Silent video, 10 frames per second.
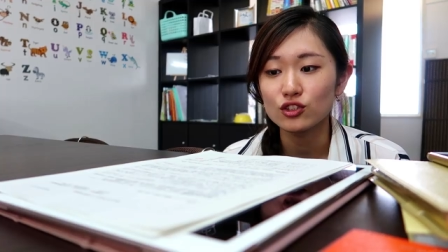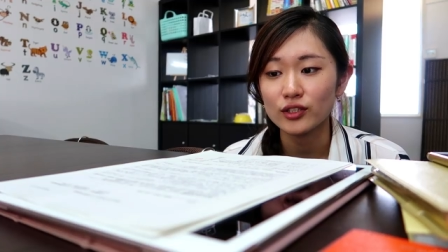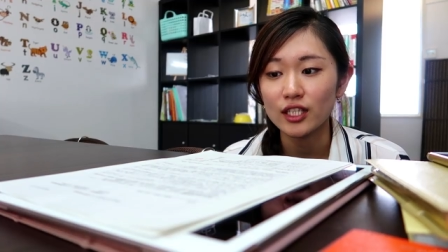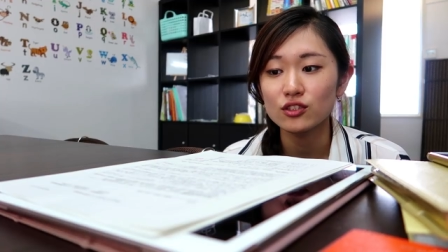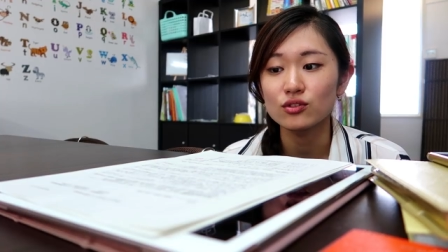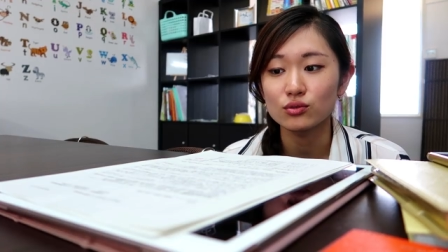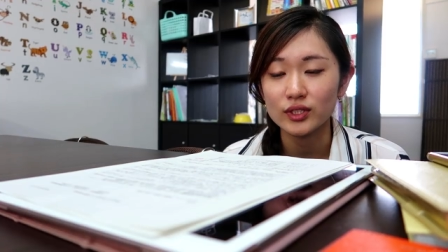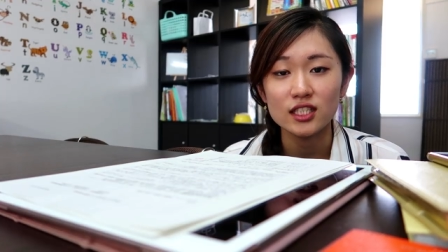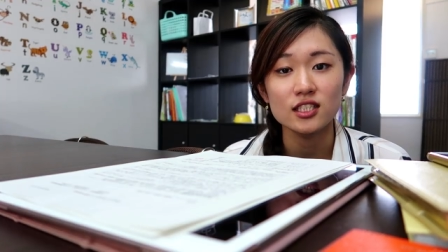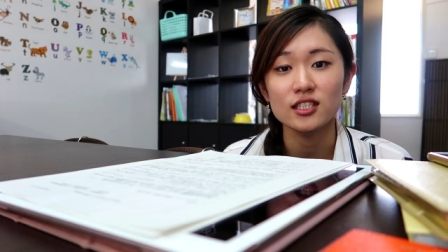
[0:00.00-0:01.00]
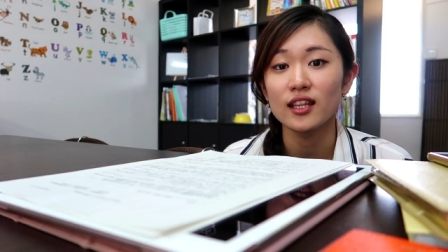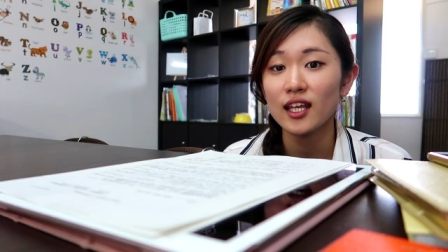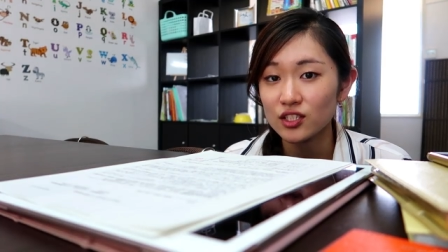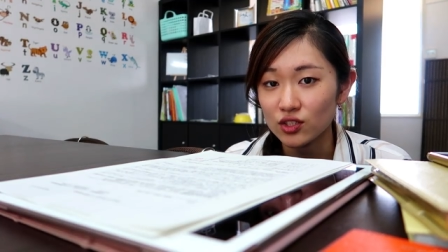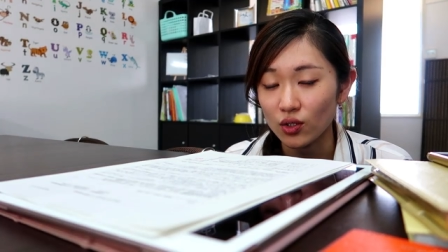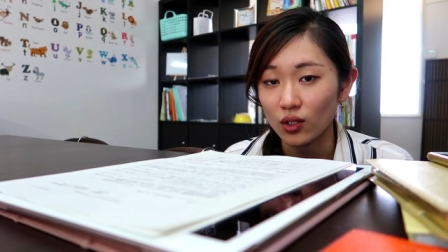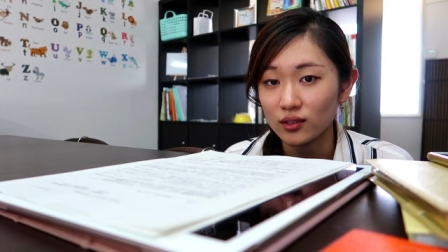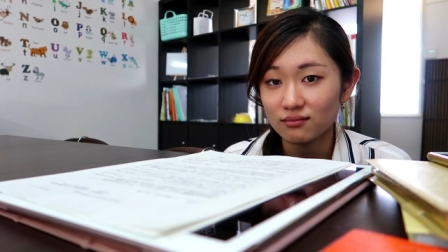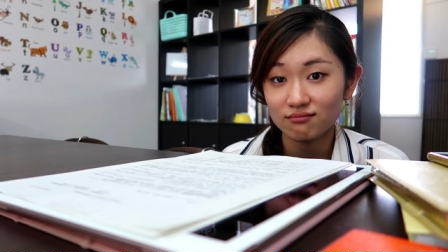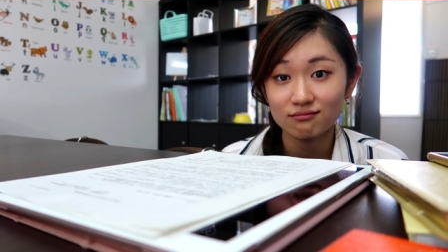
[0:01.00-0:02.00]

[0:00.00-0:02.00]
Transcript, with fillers: tried to reach the next goal